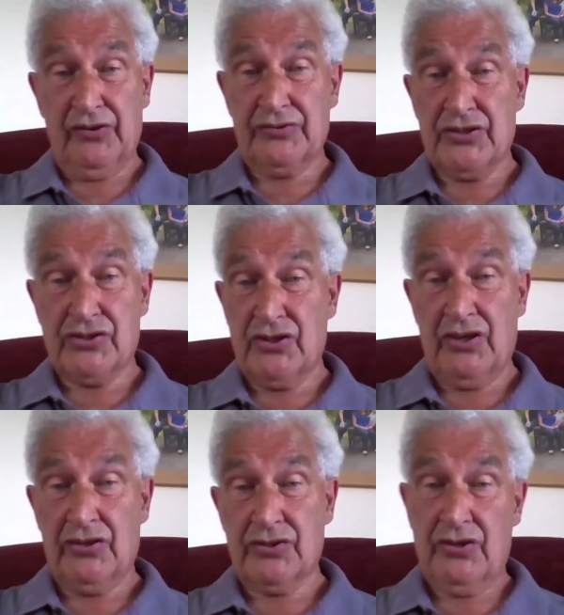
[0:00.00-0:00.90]
to
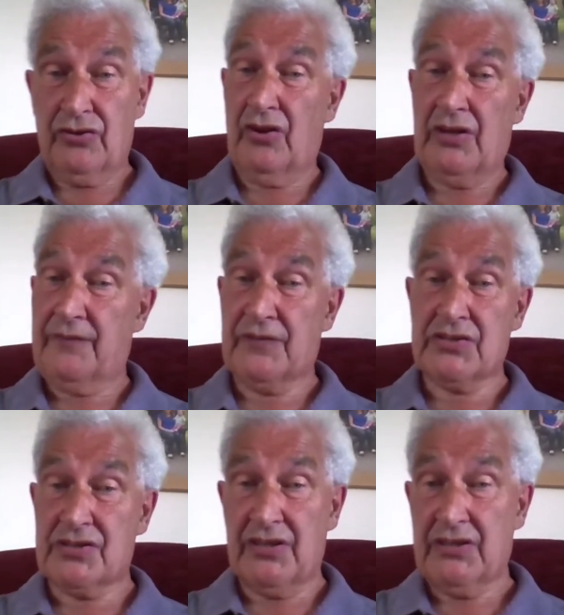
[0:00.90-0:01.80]
church, not every
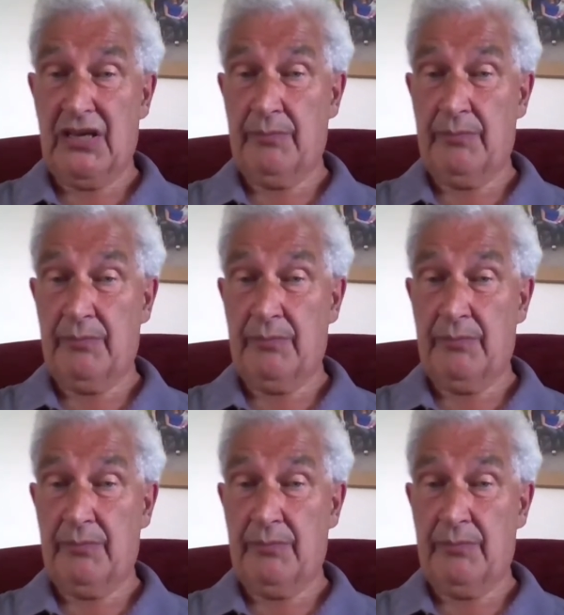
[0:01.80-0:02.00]
Sunday,